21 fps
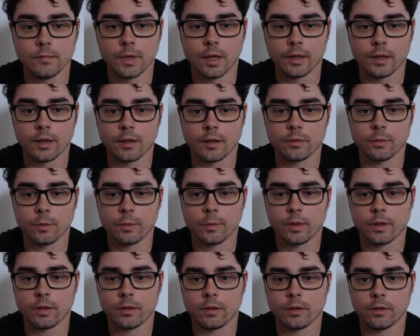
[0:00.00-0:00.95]
I guess what
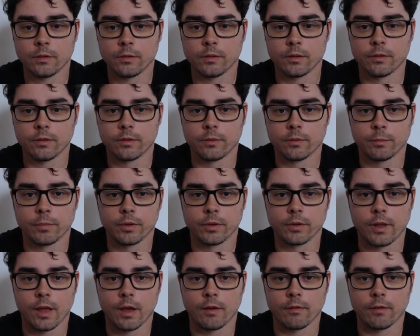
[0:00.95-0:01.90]
we can do is
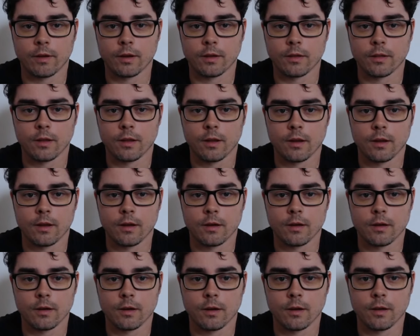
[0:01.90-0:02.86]
put that right in
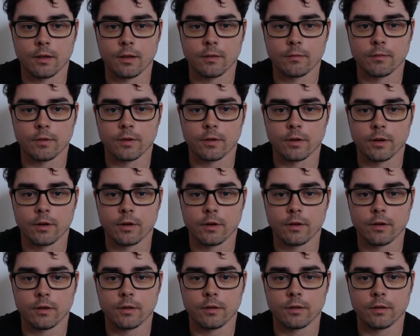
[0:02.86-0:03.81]
there and then return
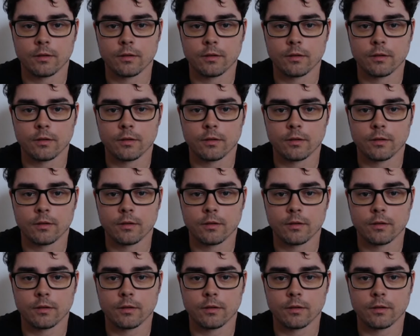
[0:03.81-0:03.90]
it.